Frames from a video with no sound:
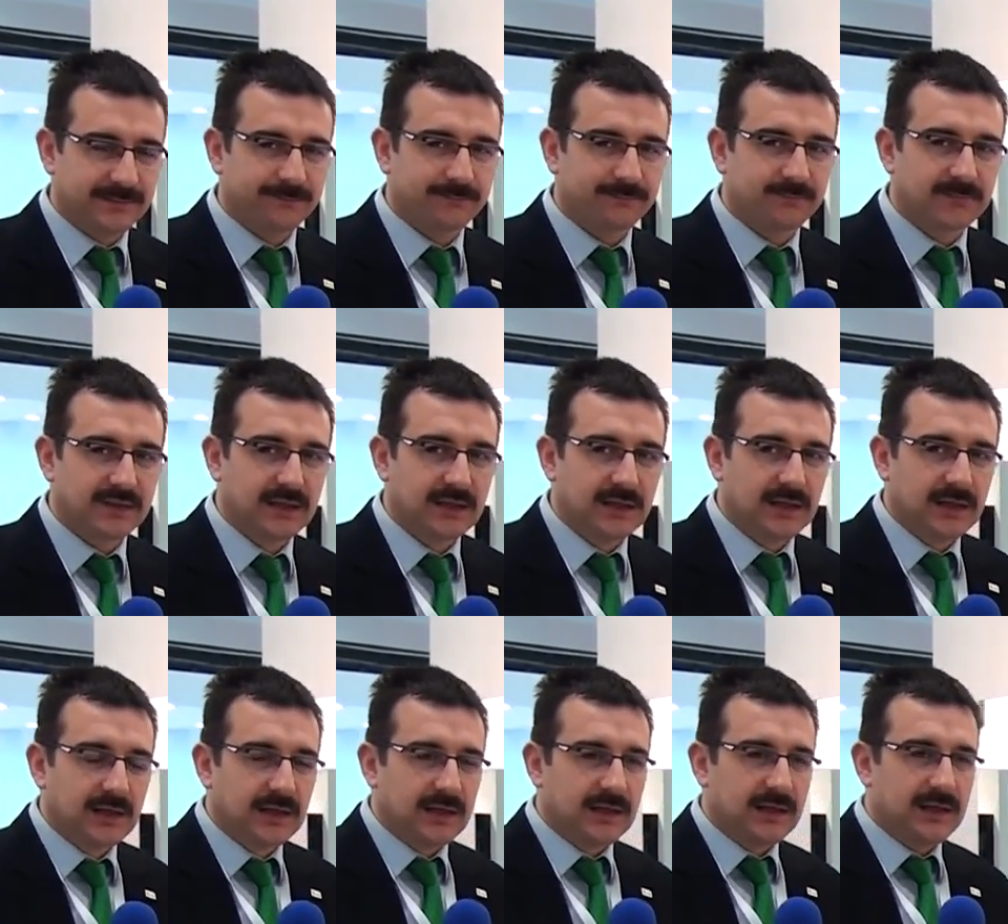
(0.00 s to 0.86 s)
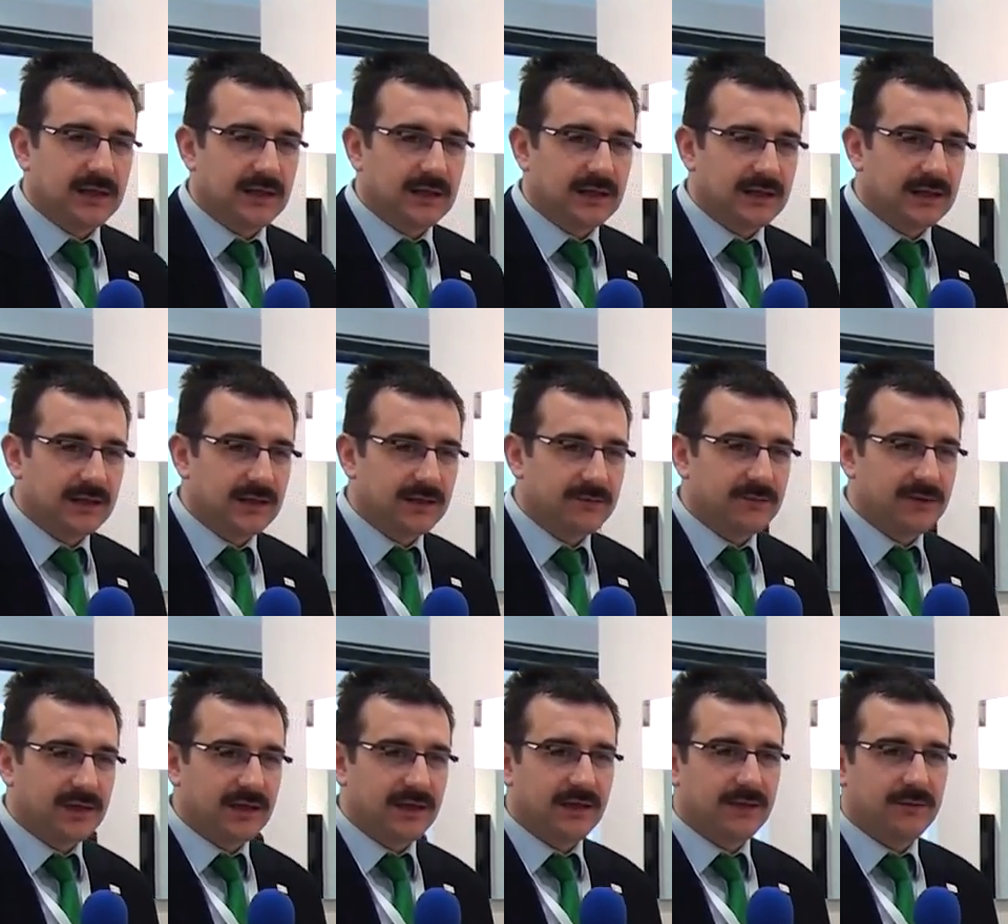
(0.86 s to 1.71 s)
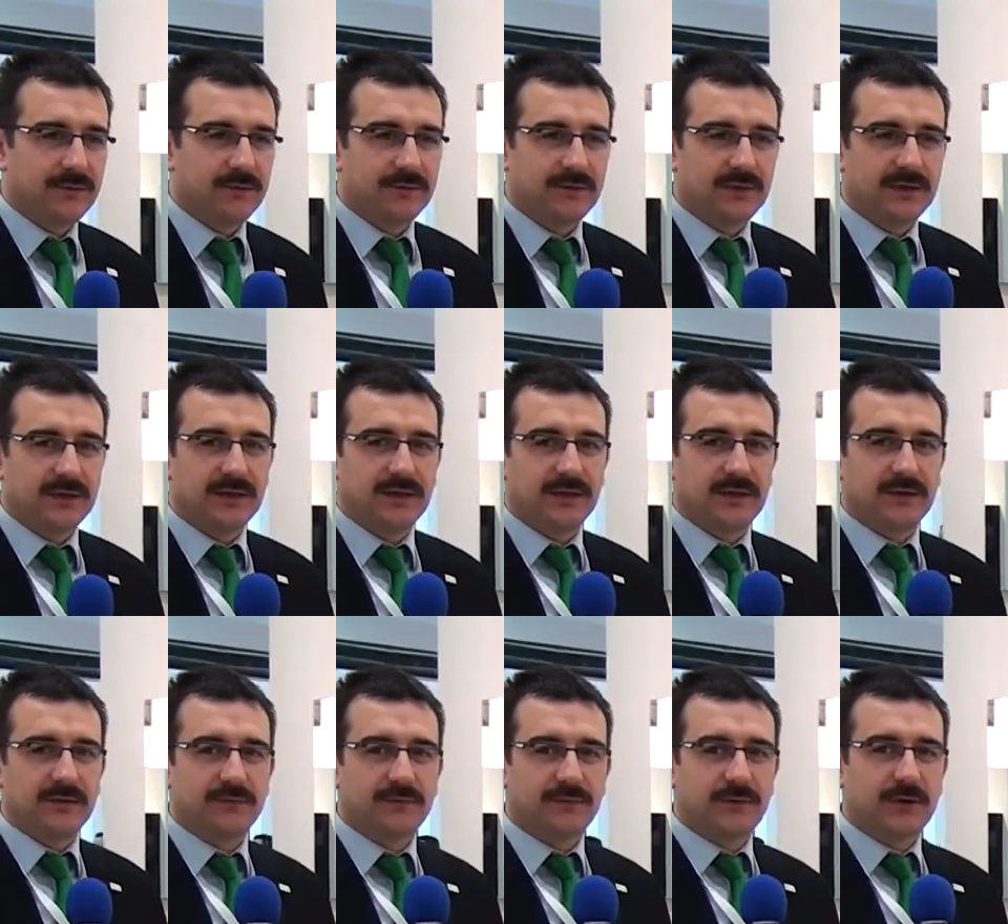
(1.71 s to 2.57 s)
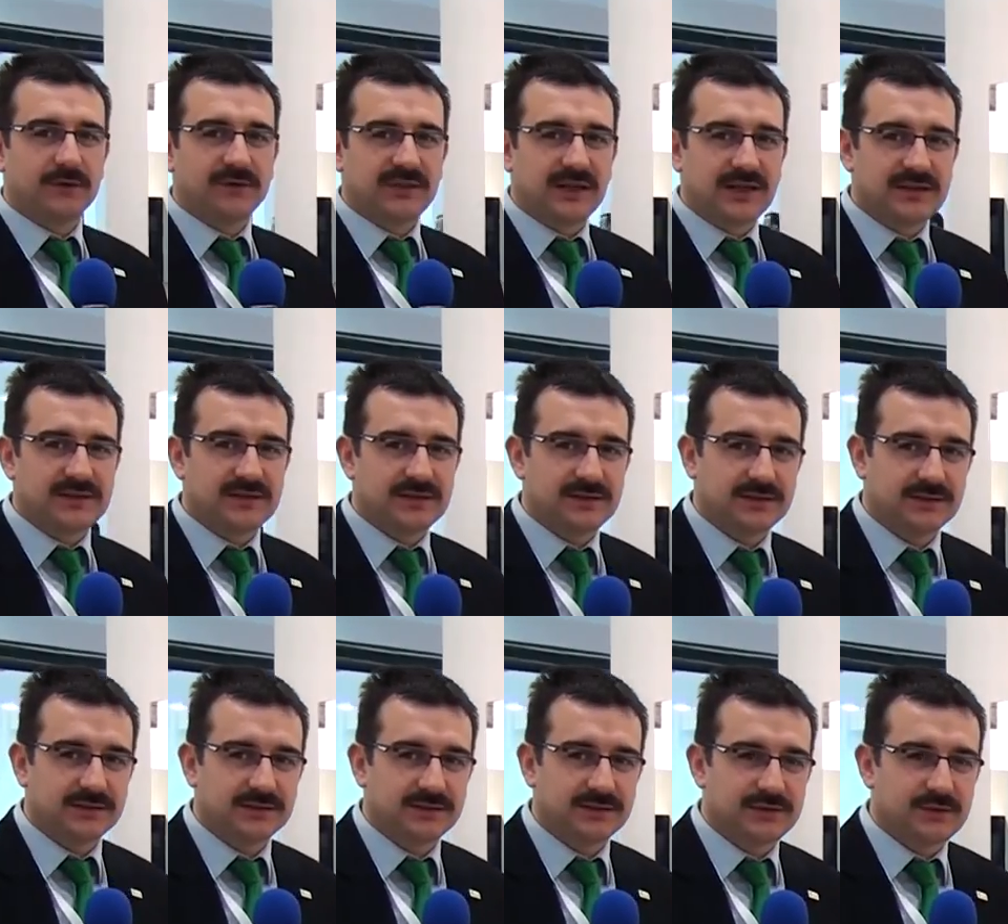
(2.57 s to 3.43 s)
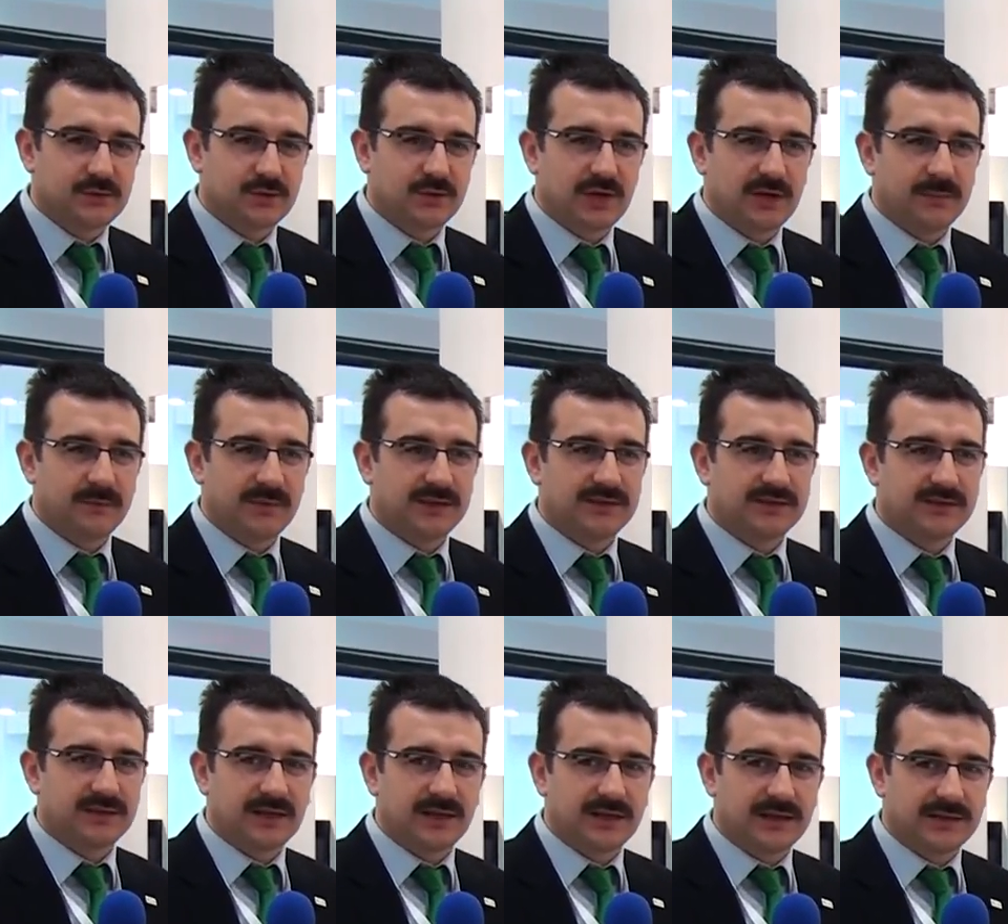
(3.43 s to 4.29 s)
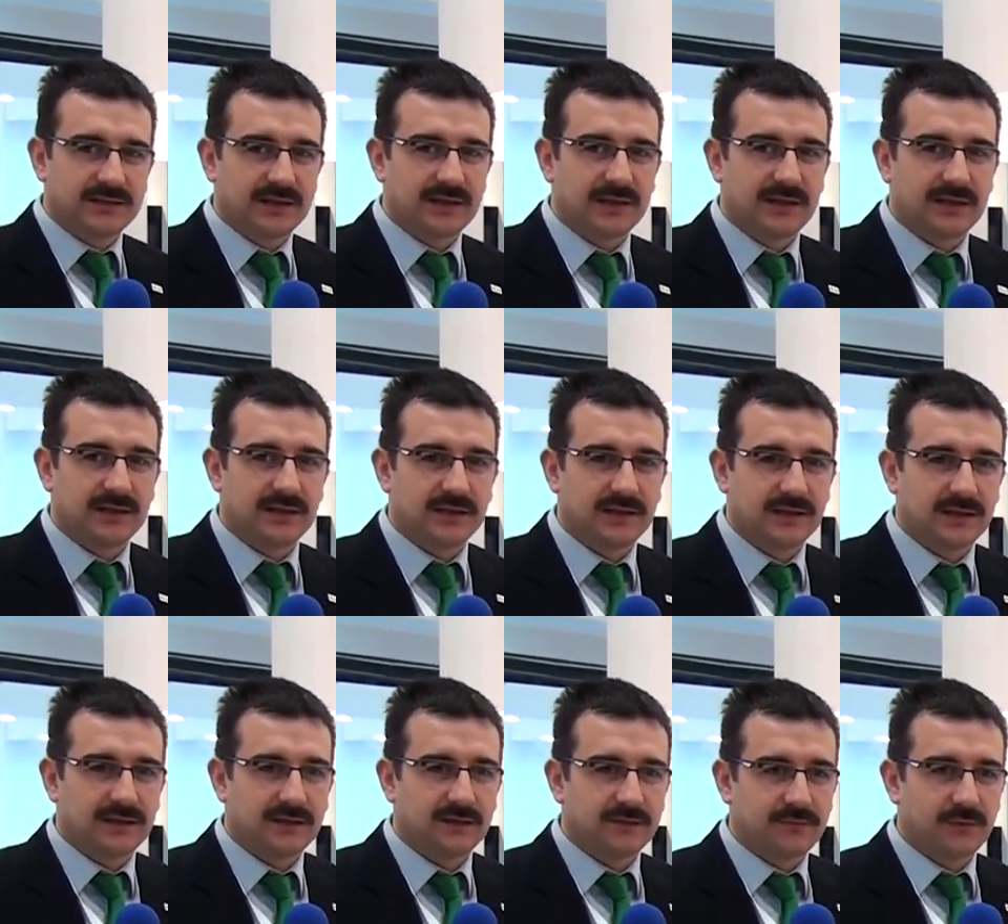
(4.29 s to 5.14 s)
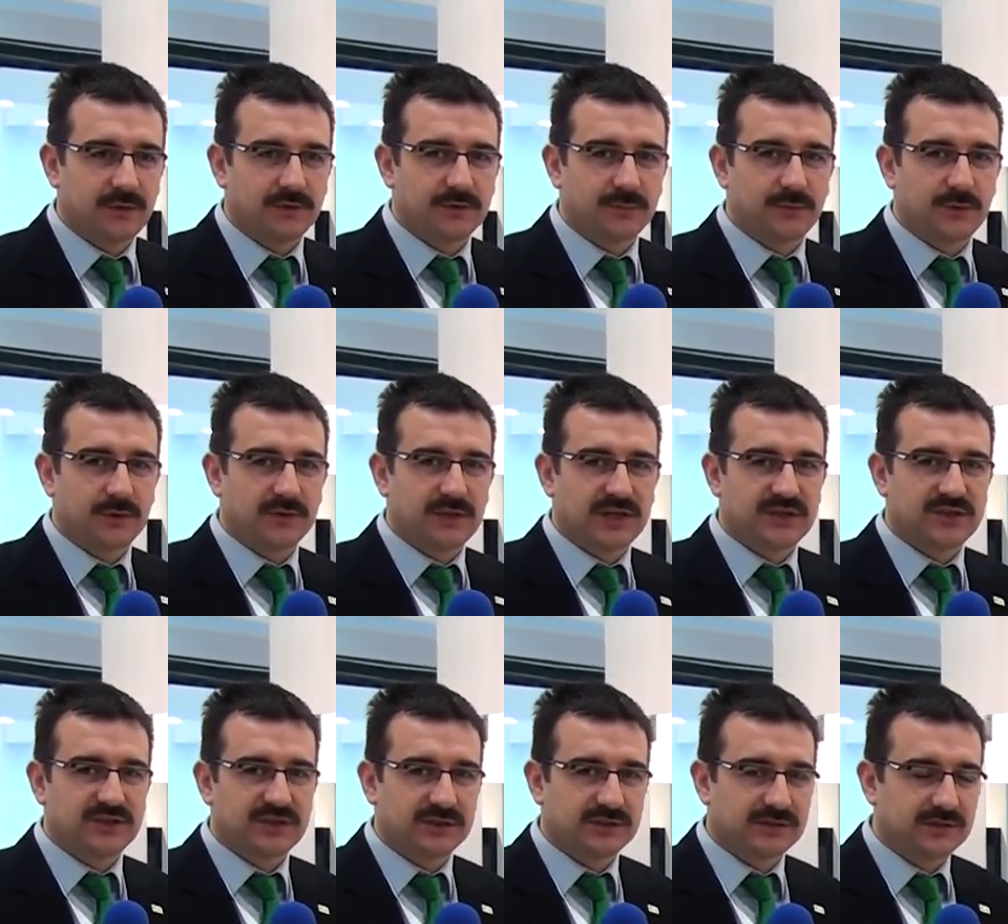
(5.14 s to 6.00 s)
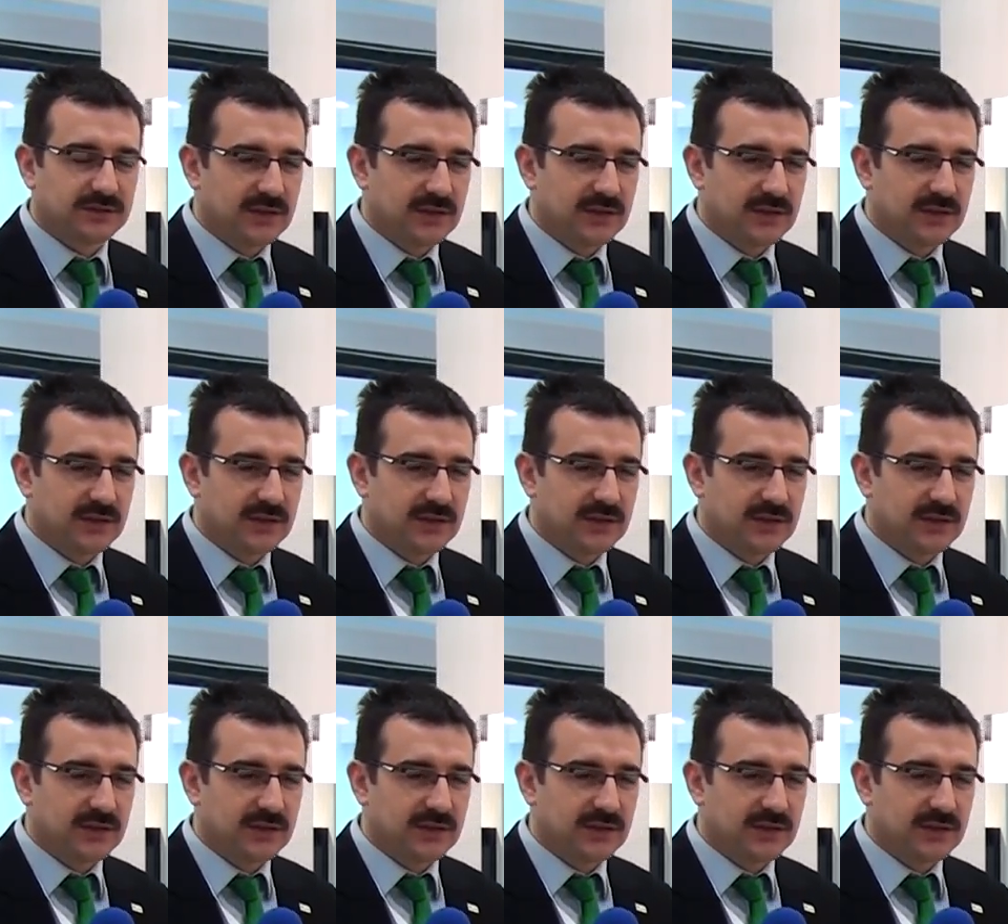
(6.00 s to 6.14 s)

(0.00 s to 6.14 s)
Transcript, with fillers: Uh, we have uh, 4,000 square meter area for the production,